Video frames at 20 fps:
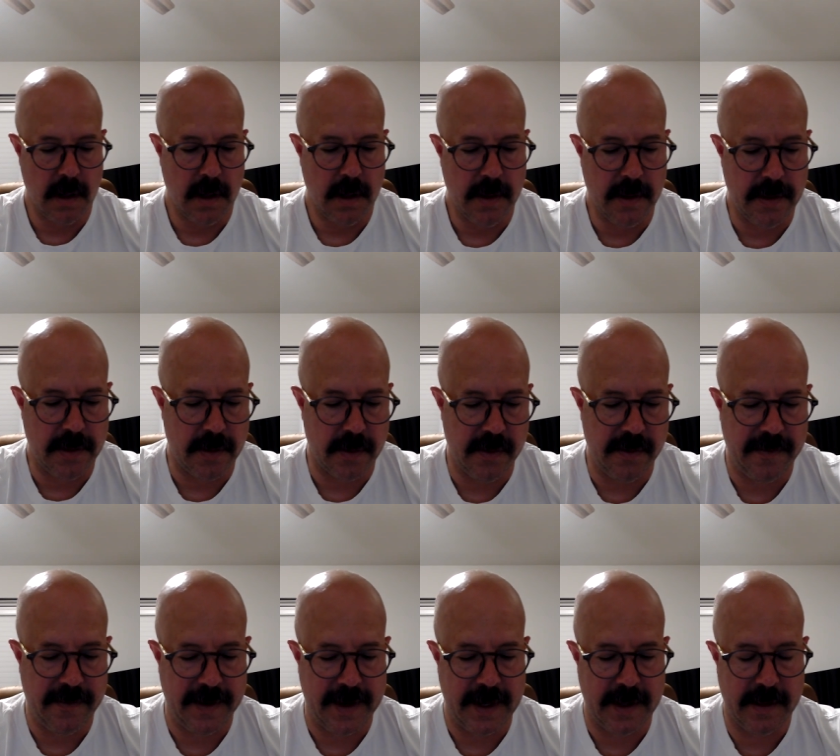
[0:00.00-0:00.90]
Through
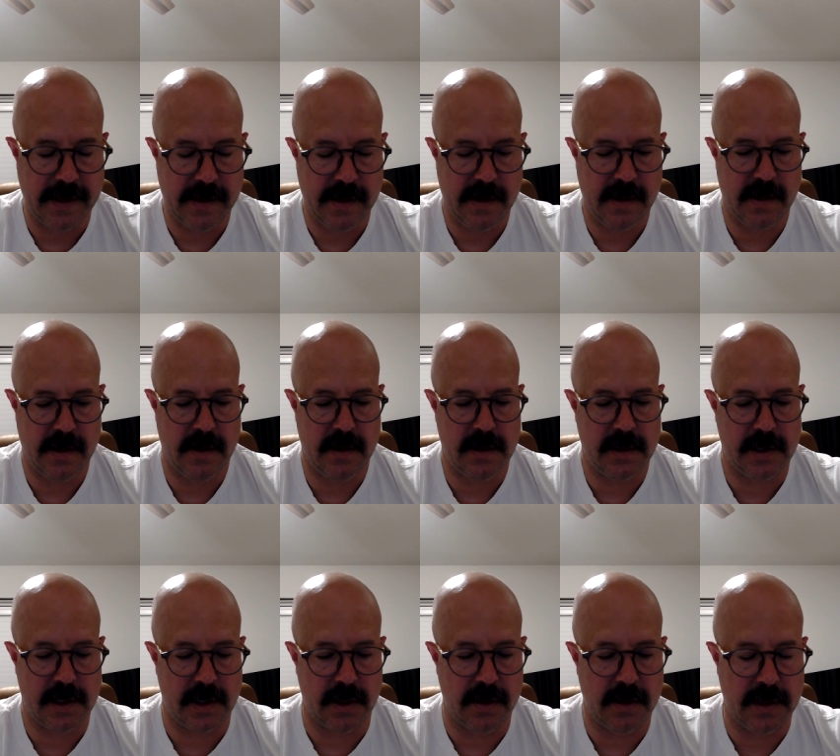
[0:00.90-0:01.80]
faith.
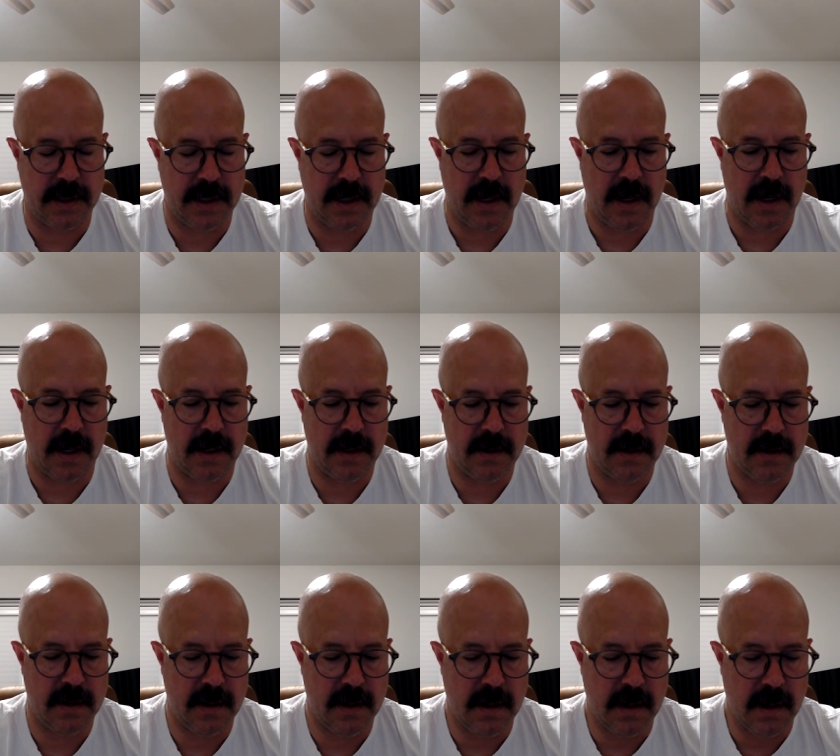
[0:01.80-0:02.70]
Certainly not.
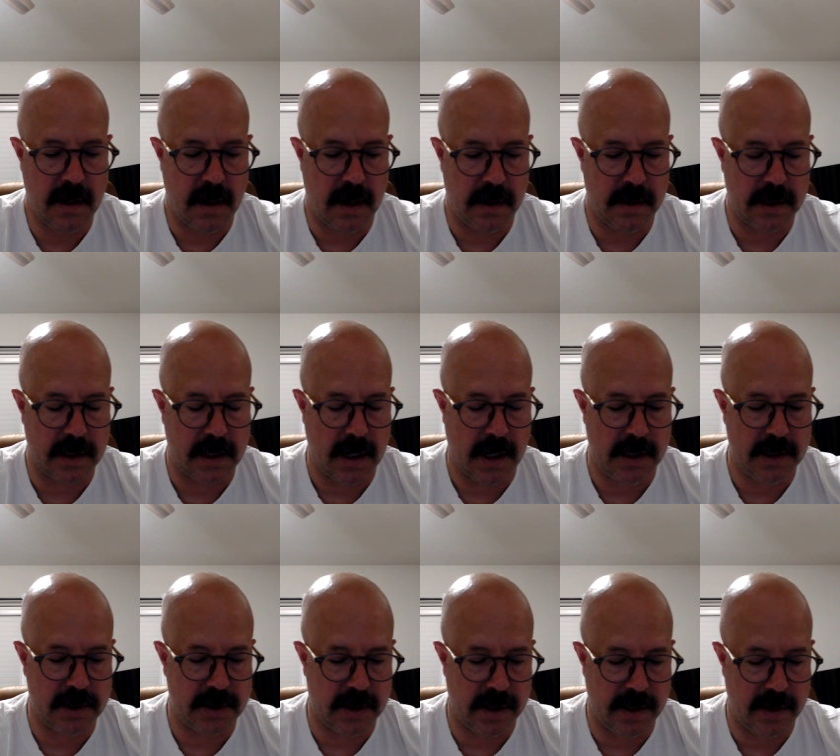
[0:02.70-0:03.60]
On the
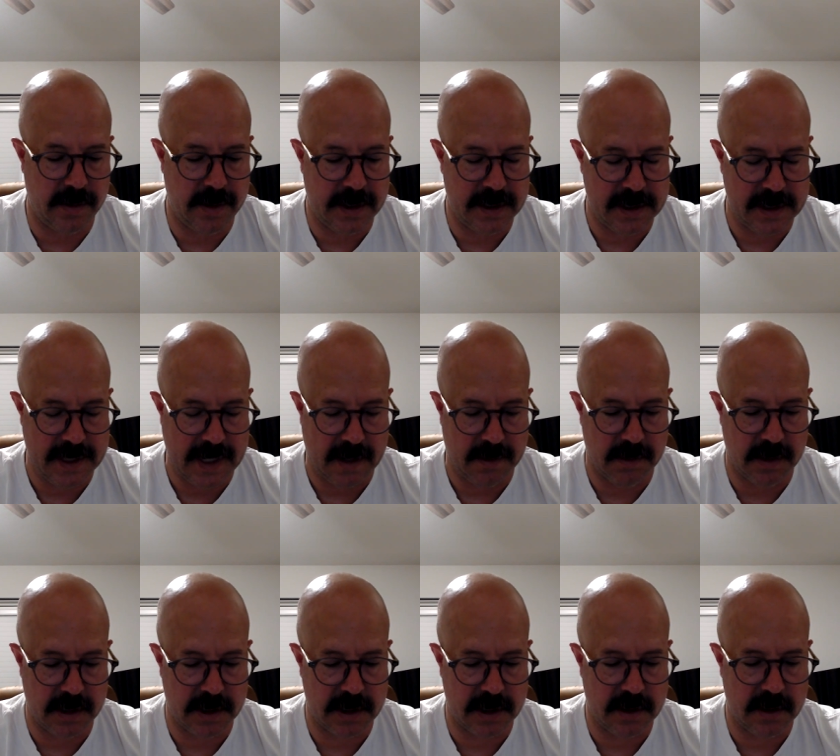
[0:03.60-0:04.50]
contrary, we
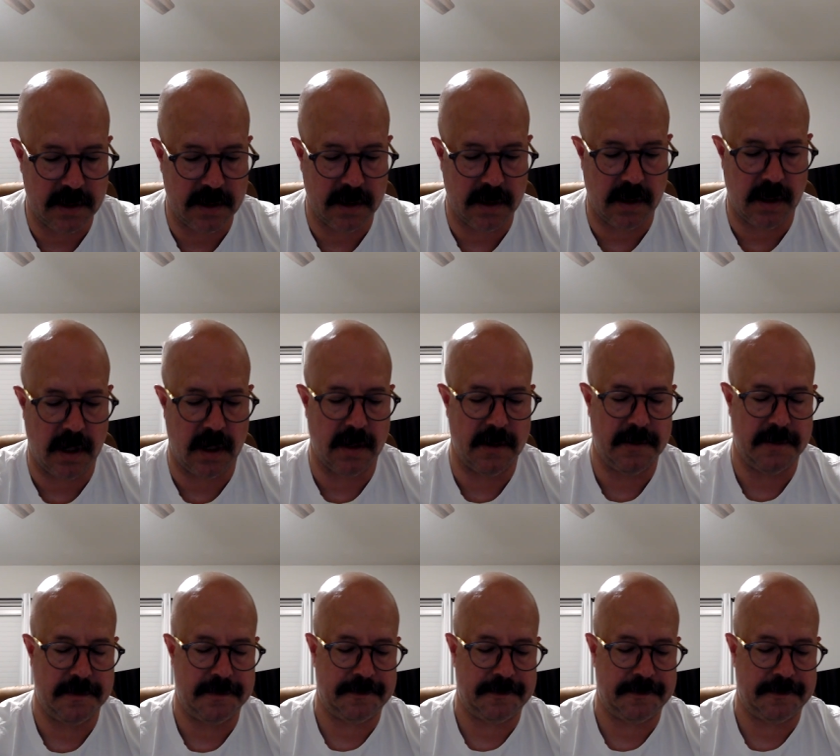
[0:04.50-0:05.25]
establish the law.